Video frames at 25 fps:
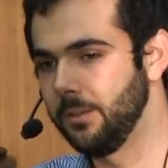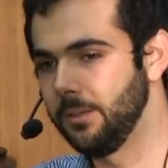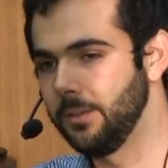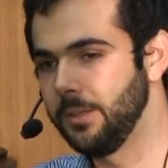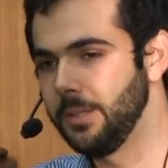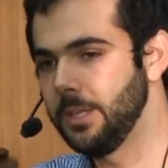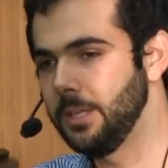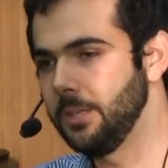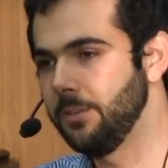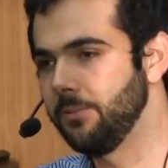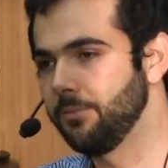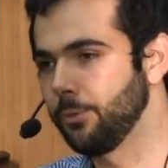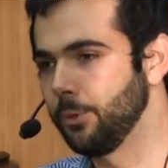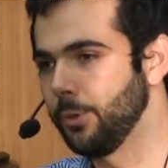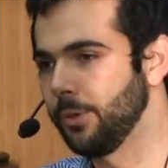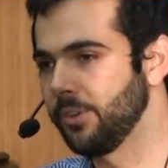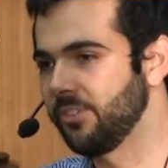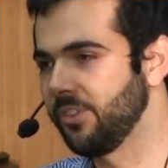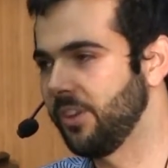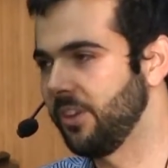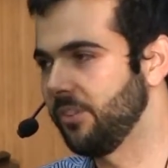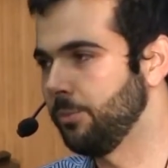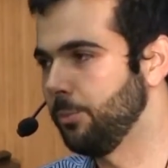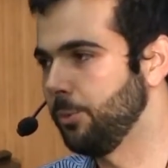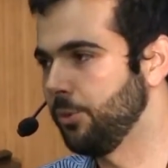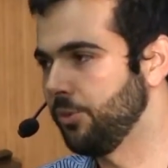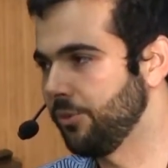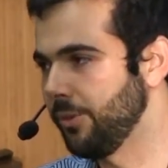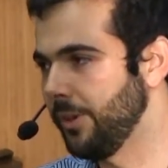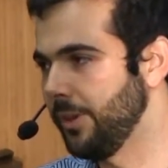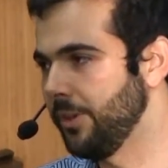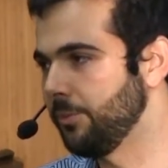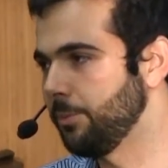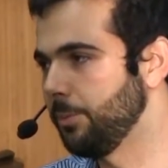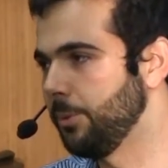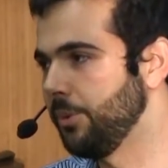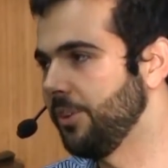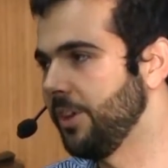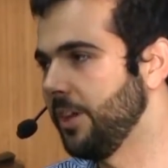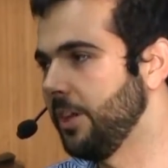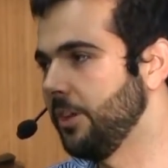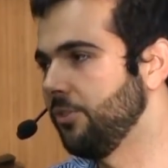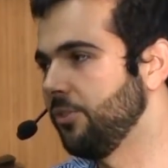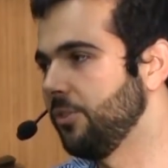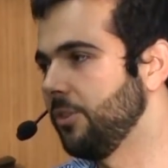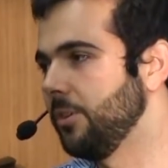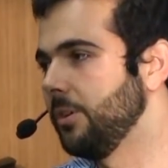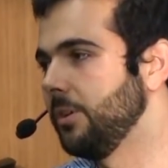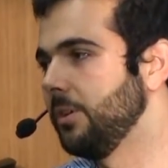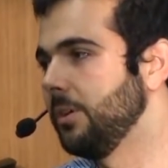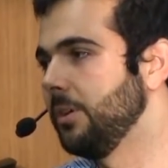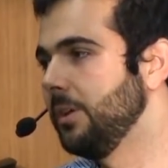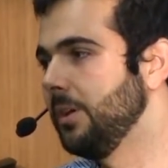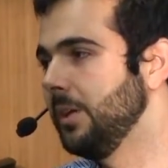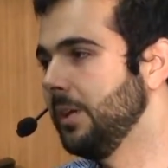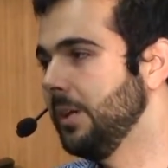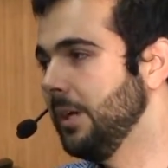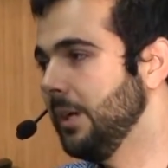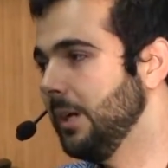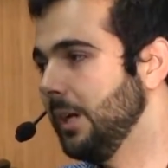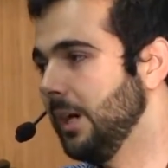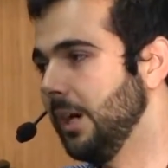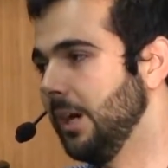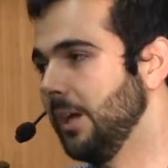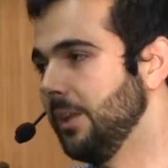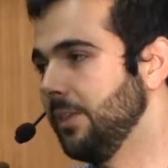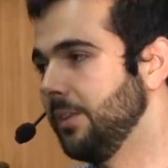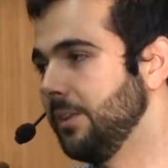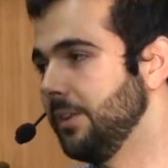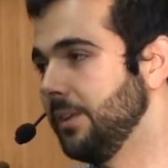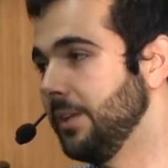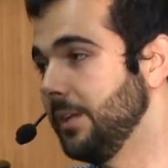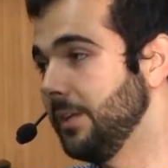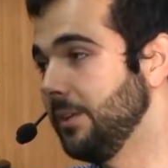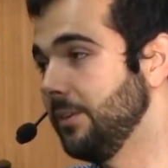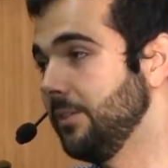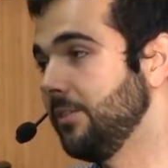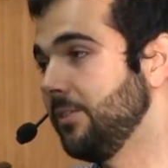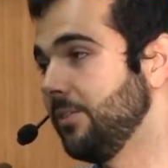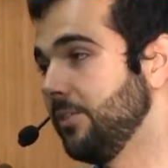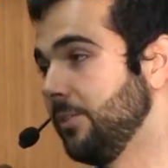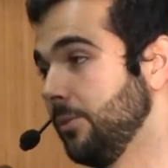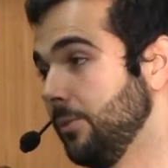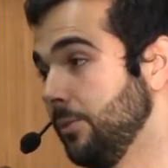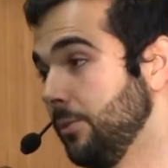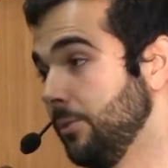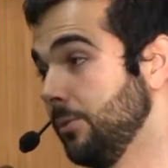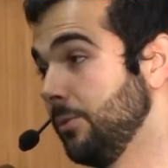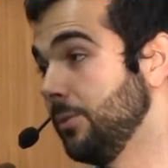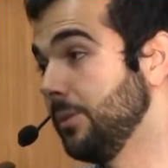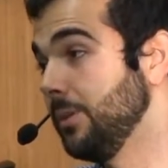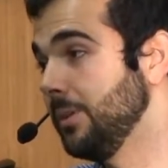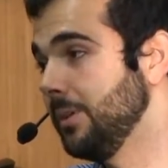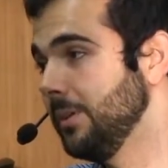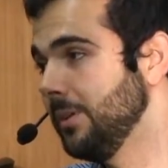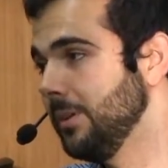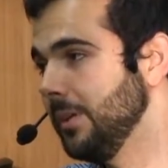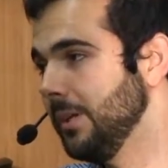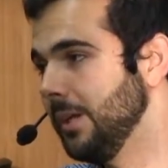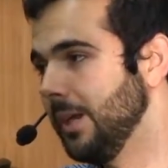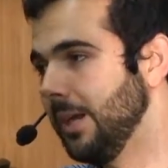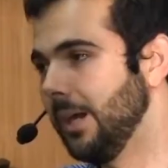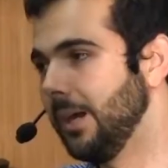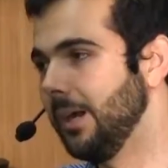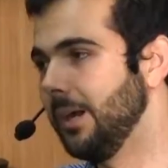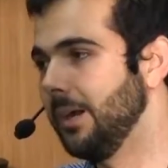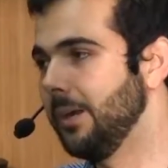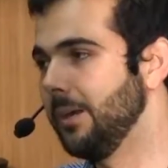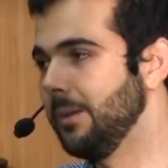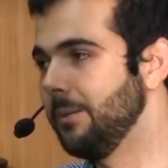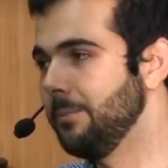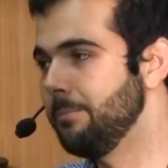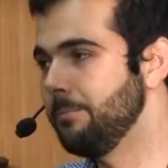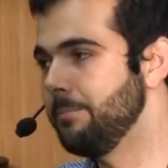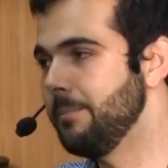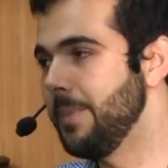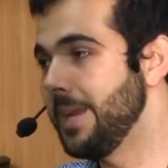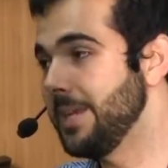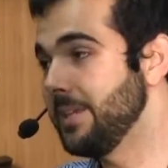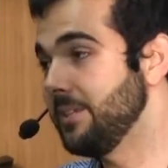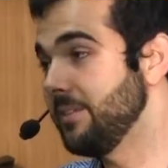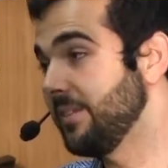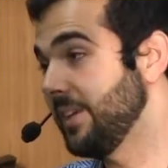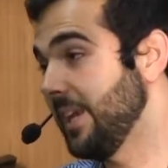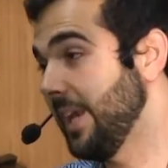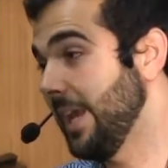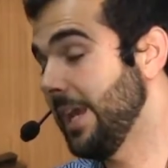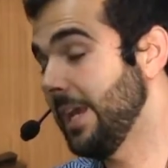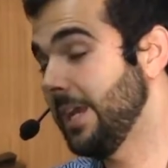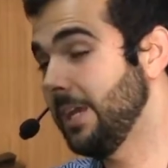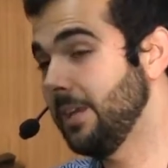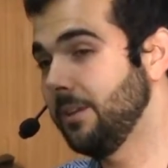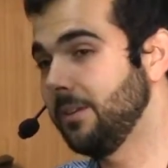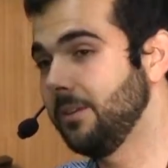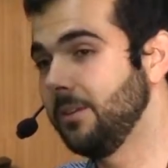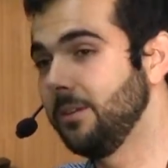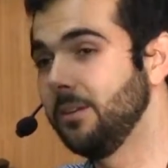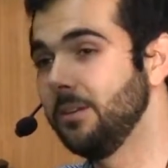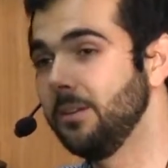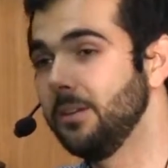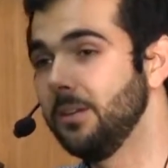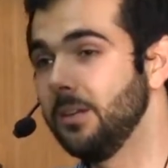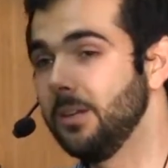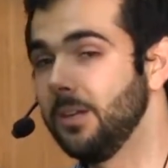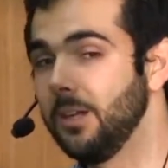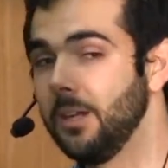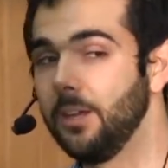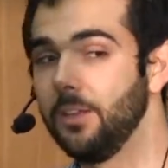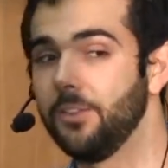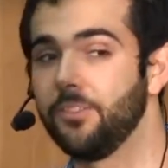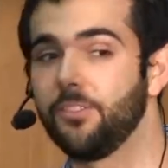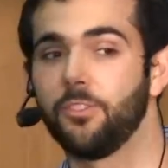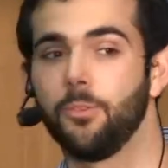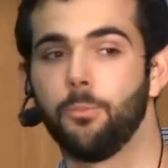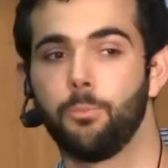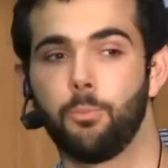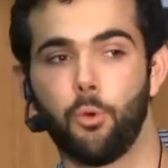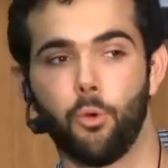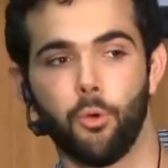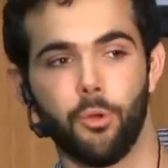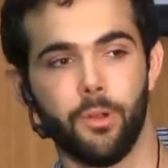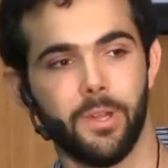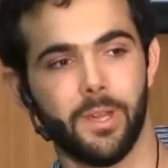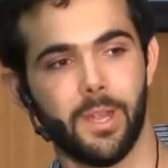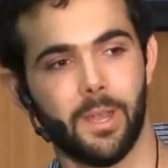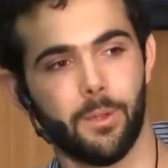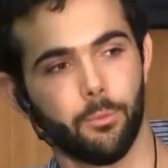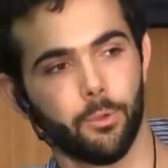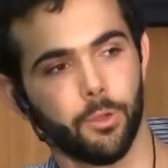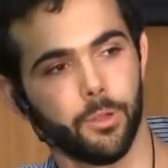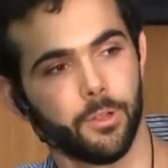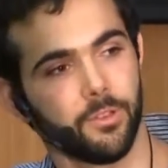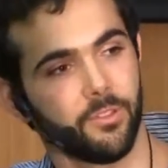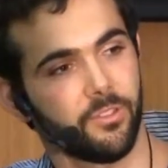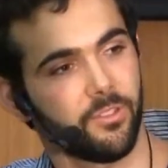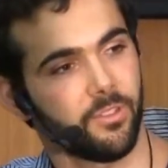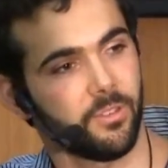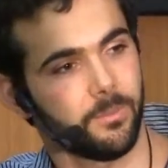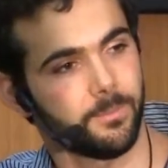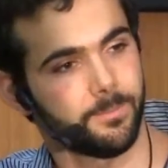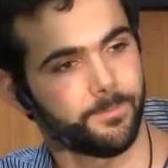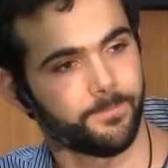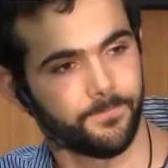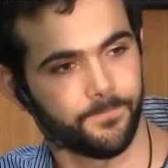need for accessible transportation, the need to maintain support networks.